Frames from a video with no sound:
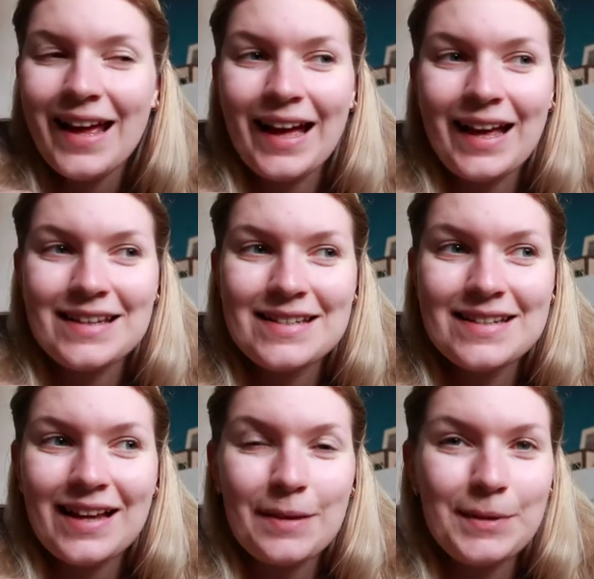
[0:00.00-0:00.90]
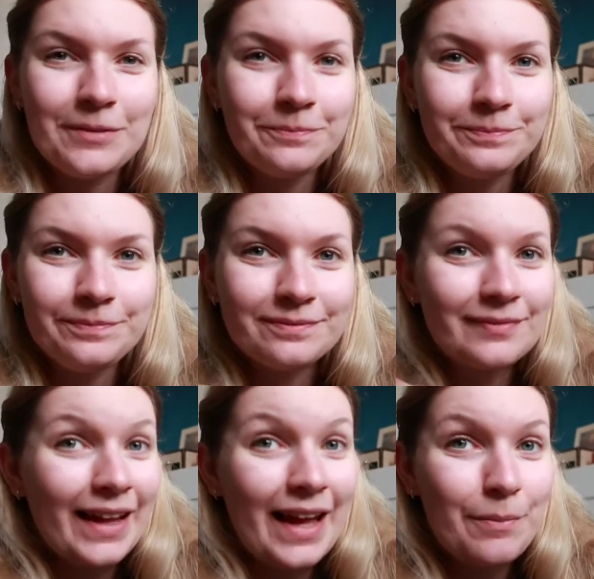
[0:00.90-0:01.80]
And I mean,
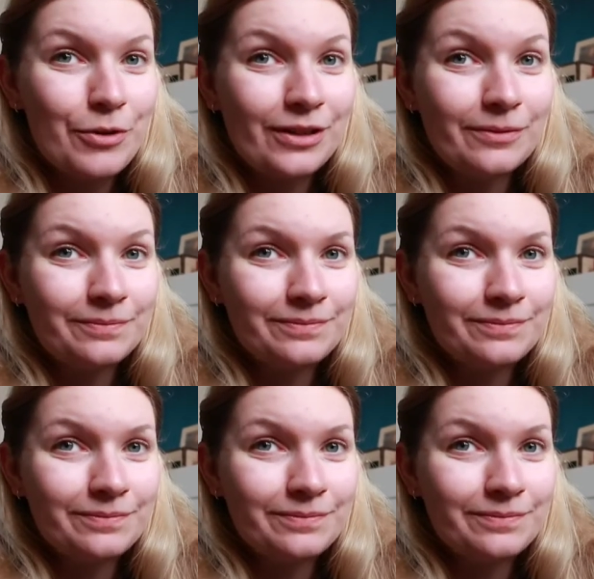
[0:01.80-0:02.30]
April,